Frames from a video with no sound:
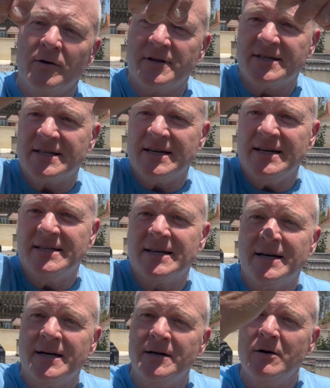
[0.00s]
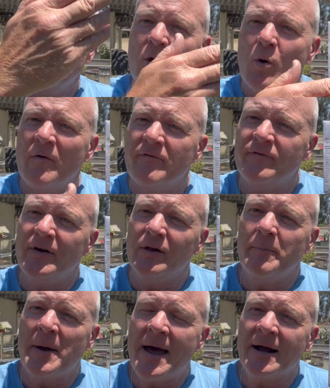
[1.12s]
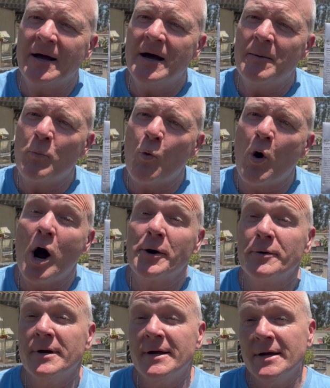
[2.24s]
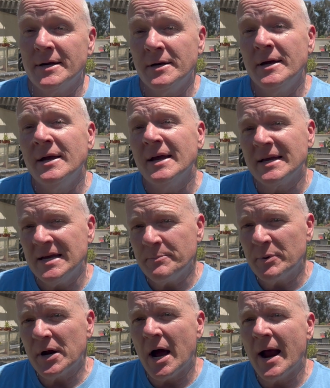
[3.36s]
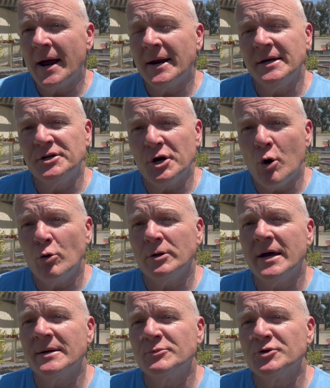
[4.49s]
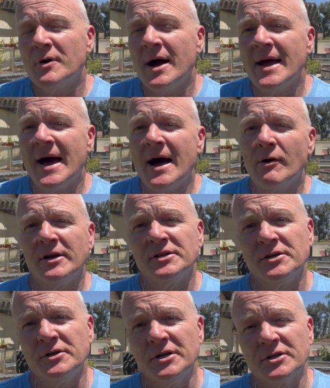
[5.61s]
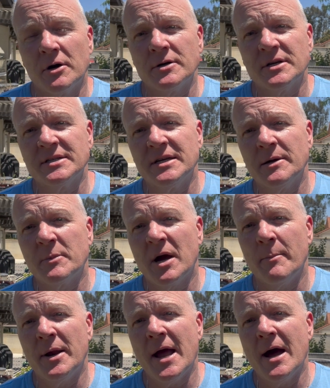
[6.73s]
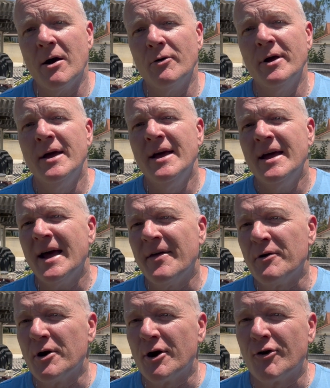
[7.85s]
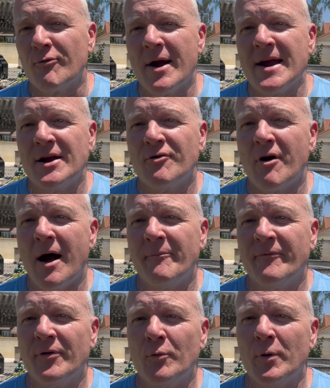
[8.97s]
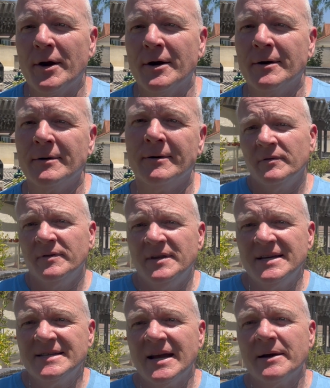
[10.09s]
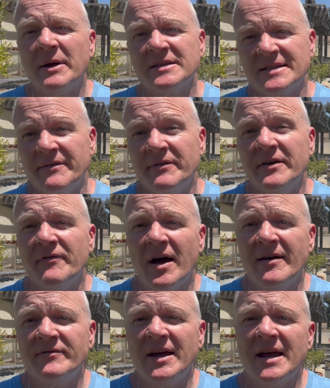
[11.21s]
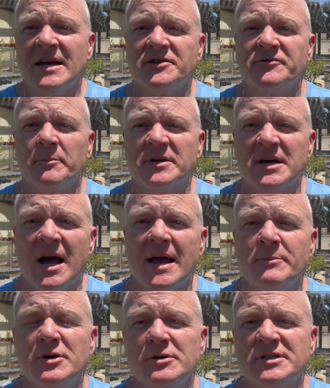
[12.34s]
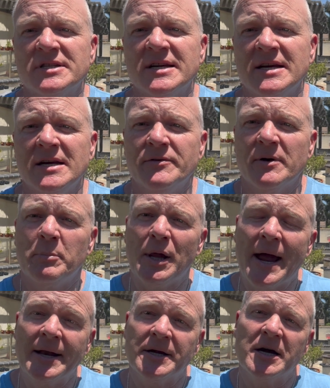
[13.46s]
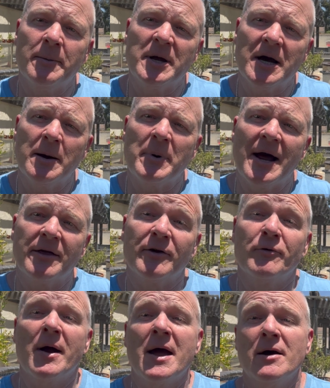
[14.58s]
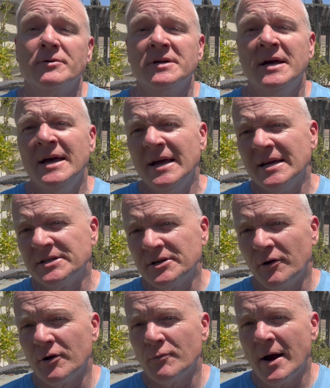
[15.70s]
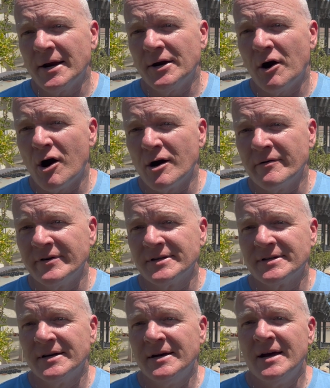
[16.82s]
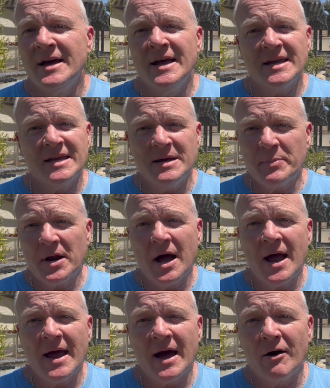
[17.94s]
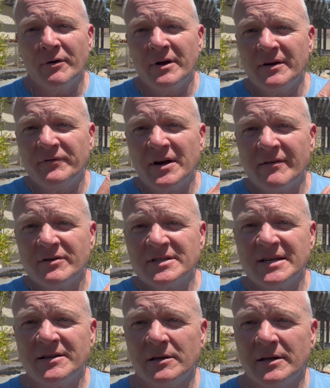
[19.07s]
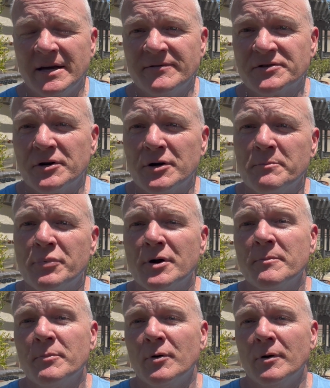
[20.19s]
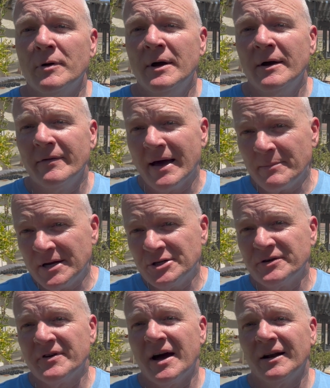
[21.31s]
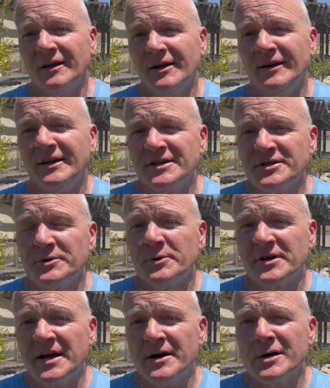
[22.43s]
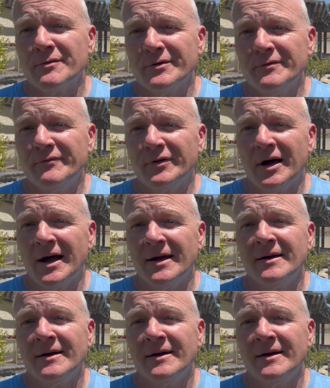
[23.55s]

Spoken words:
the seeds in, fill it back up, water it in. Keep an eye on it. Don't let them dry out until you start to see them coming out, and they're a great crop for the winter. These take about 75 days from the time you see the plant coming up out of the ground until they're ready to harvest. Keep an eye out. If you ever see the leaves turn purple, that means you've got a little issue with carrot root fly.